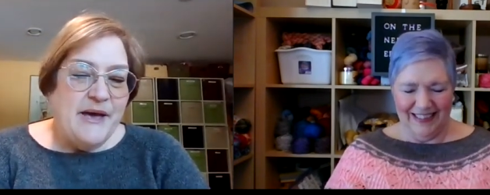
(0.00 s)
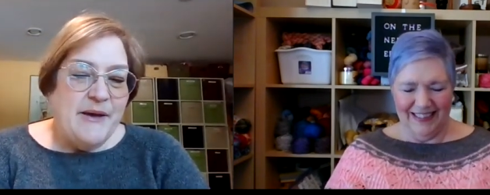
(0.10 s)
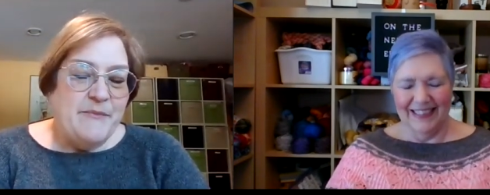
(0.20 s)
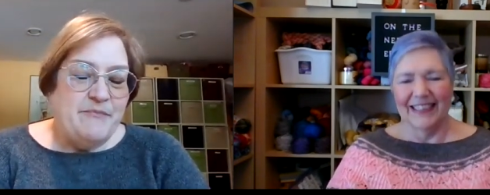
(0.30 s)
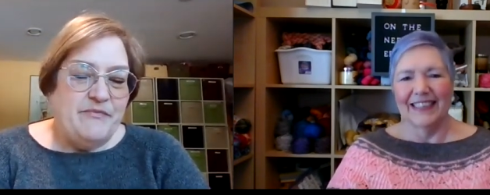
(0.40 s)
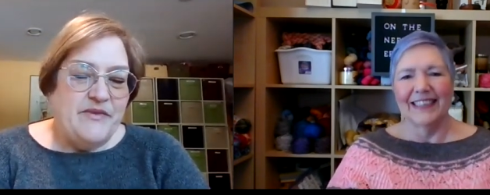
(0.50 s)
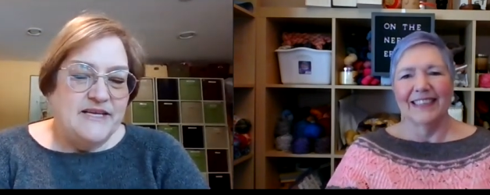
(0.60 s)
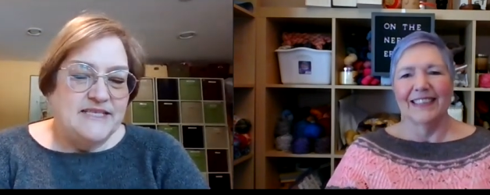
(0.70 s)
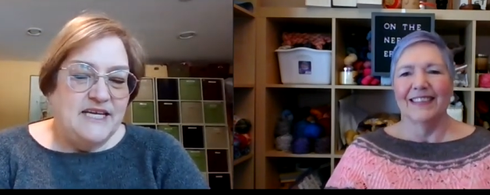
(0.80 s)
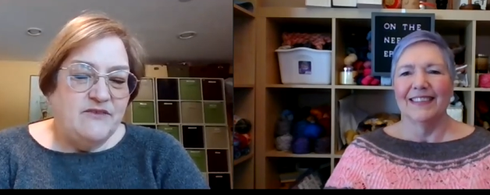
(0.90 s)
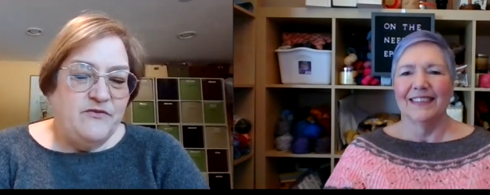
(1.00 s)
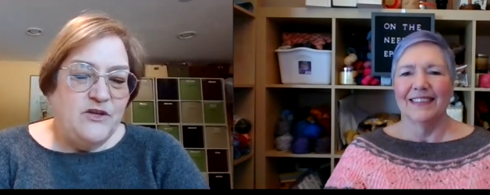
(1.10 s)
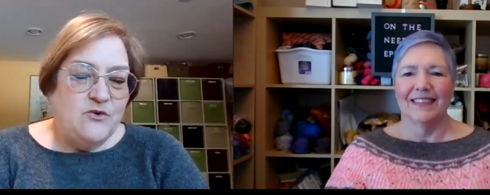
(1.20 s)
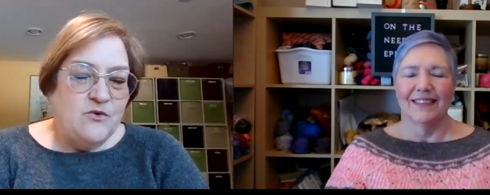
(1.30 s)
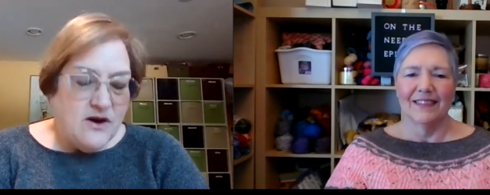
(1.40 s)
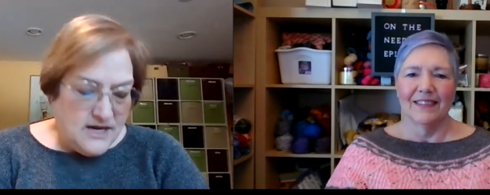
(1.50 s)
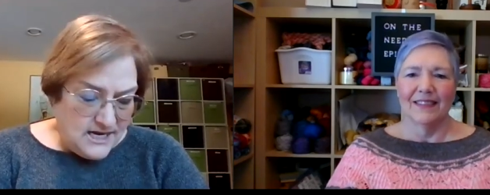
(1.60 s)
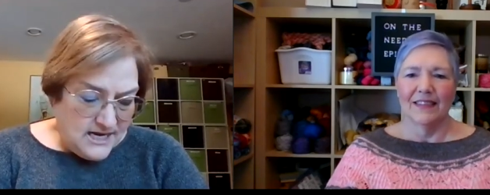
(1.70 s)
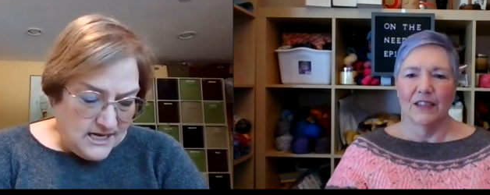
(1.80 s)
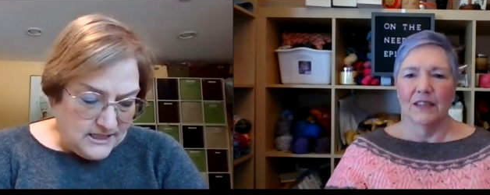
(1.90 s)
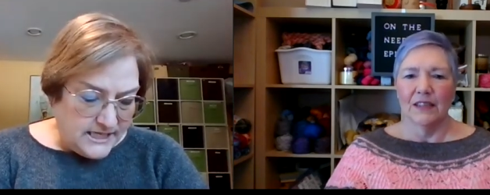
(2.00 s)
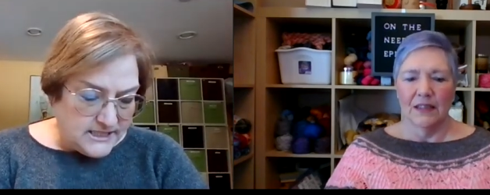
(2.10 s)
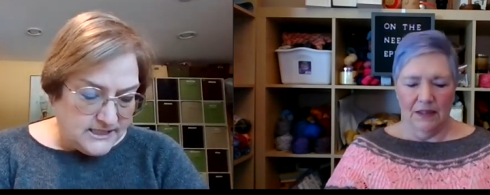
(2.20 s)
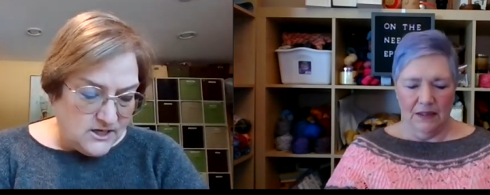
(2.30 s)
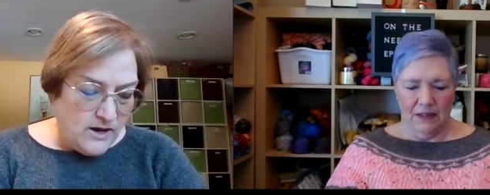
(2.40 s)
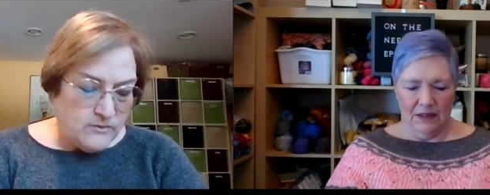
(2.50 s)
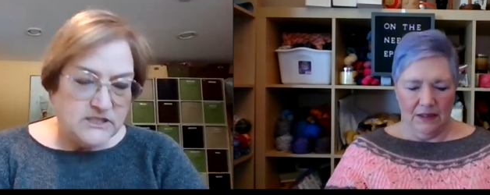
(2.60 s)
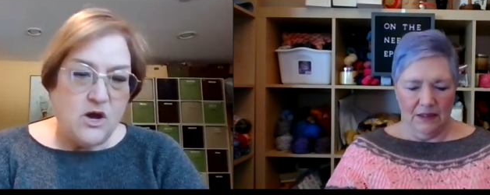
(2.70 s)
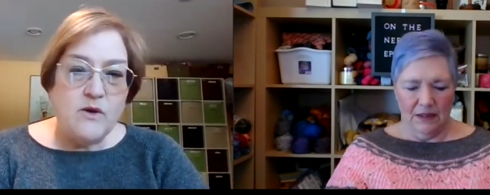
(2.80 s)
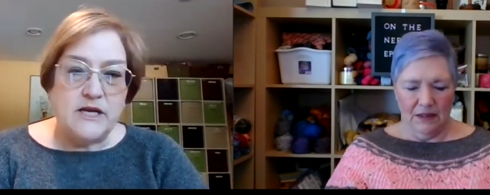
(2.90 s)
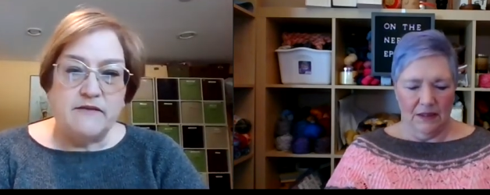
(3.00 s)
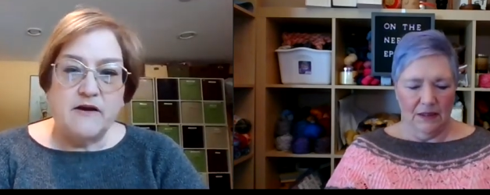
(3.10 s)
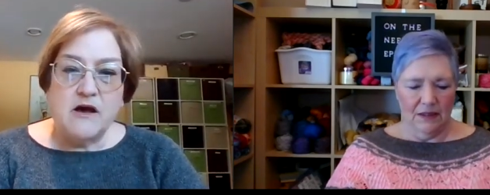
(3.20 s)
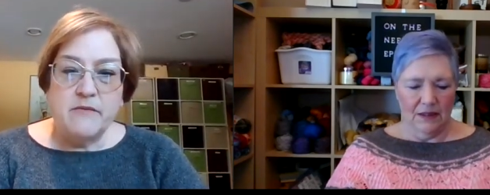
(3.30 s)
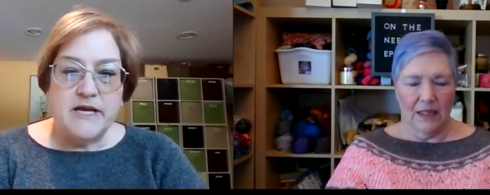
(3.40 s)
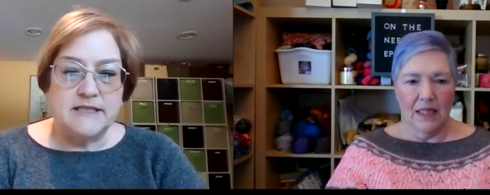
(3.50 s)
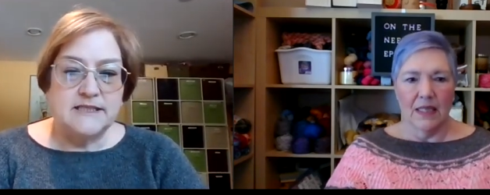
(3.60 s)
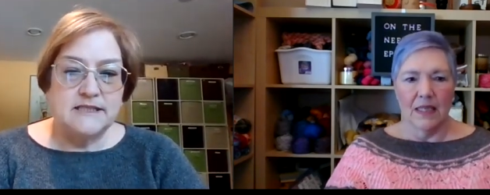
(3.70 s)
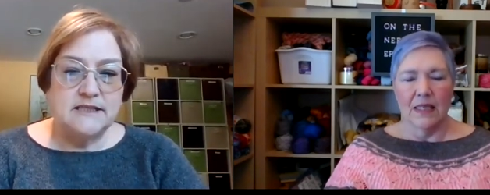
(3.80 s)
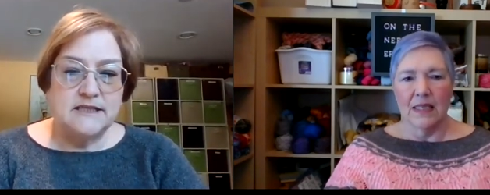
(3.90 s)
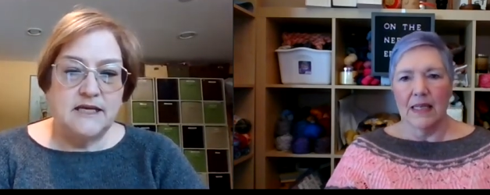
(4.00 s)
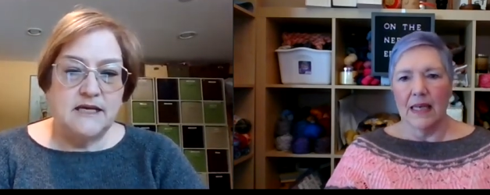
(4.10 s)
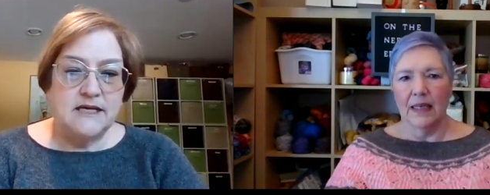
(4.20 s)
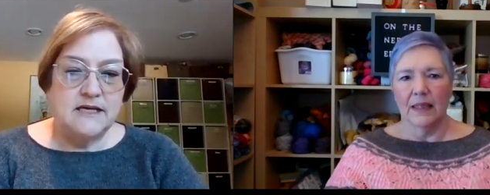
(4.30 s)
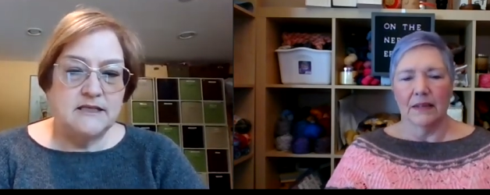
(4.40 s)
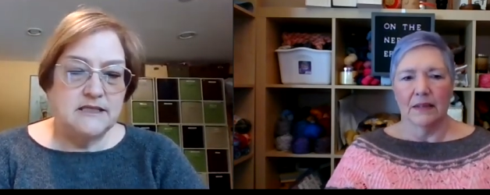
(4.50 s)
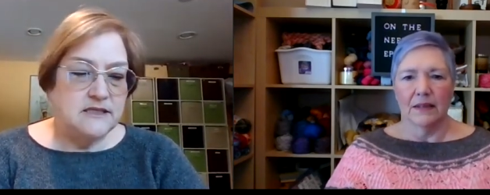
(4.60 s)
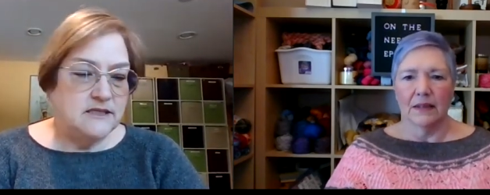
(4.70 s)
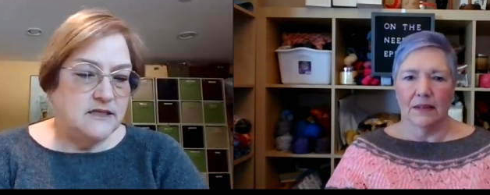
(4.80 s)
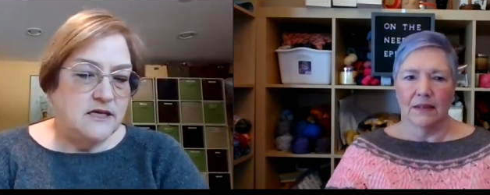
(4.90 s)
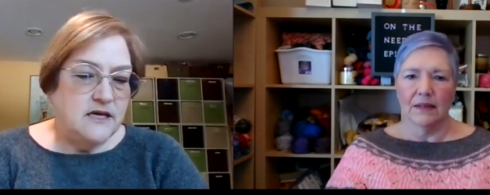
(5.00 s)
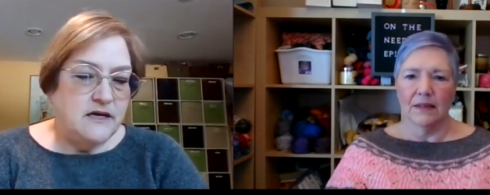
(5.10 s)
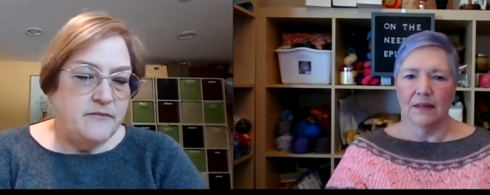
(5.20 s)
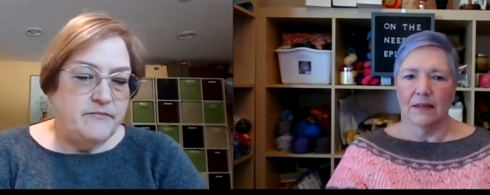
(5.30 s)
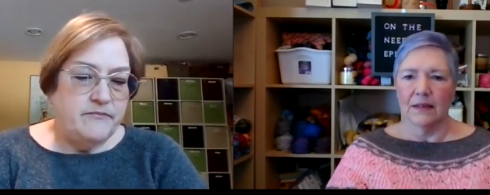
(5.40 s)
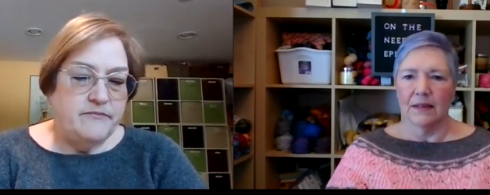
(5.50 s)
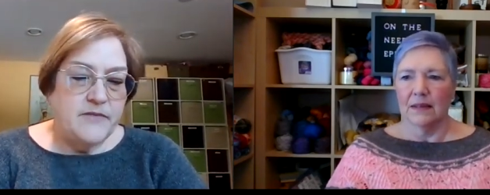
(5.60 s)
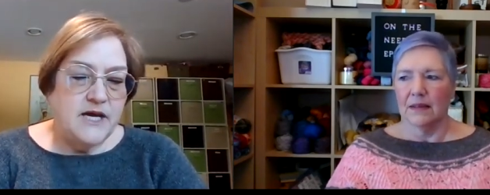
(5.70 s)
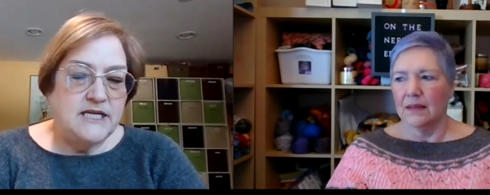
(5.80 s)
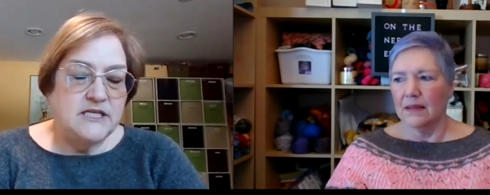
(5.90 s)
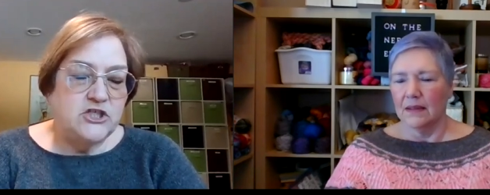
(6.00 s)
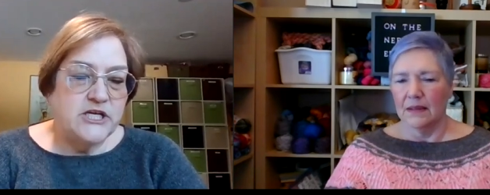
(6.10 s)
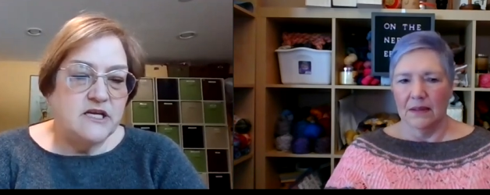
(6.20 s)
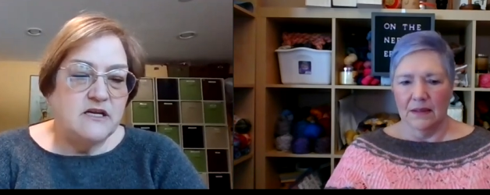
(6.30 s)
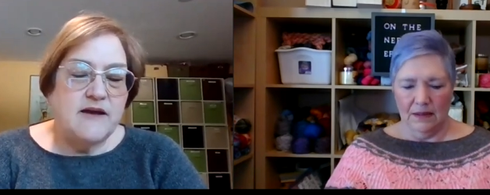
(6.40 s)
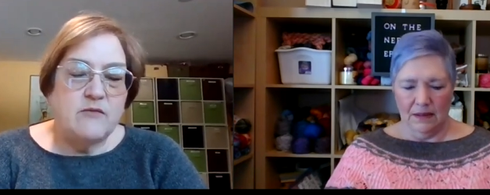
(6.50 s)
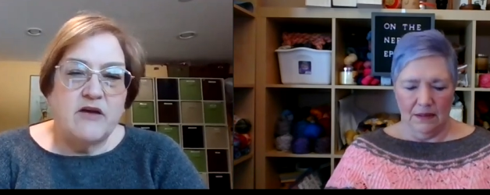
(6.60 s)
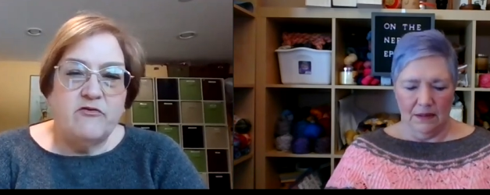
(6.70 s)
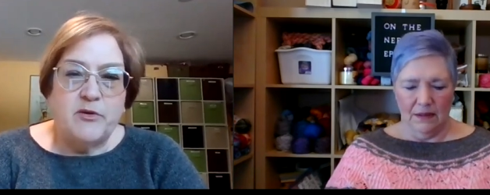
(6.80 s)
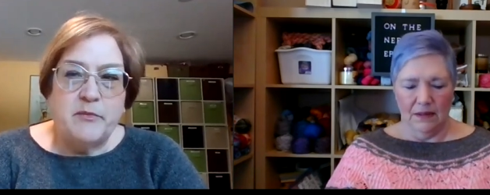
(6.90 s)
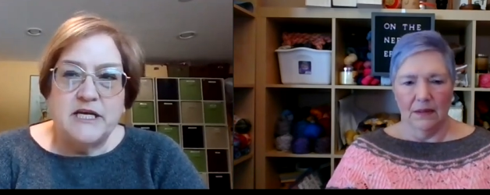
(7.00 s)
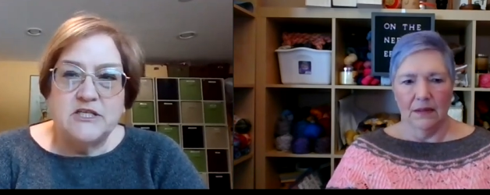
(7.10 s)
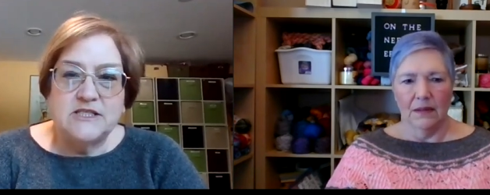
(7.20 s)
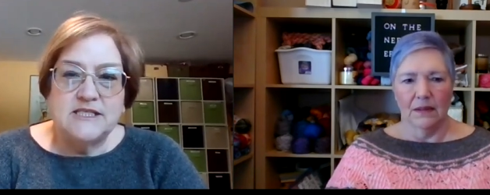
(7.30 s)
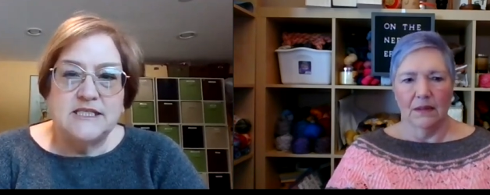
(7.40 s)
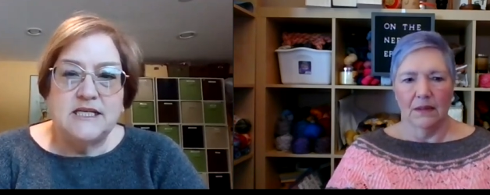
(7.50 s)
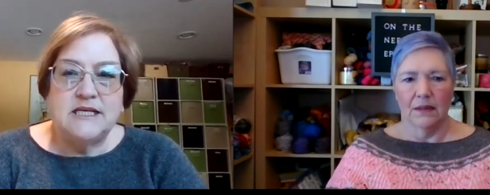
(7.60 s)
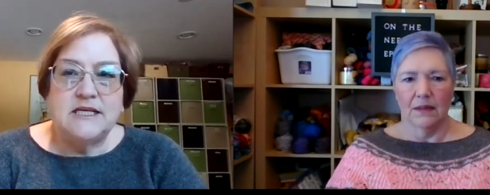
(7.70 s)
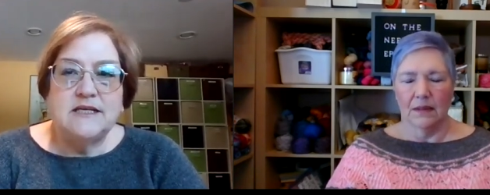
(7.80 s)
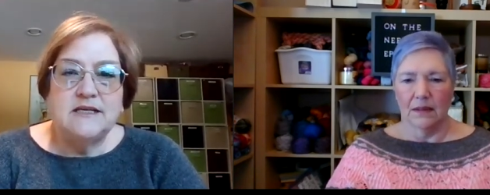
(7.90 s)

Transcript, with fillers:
Speaker 1: um if you are knitting it, let us know how it's going in the comments. And yeah. um I need to check into that Ravelry page and see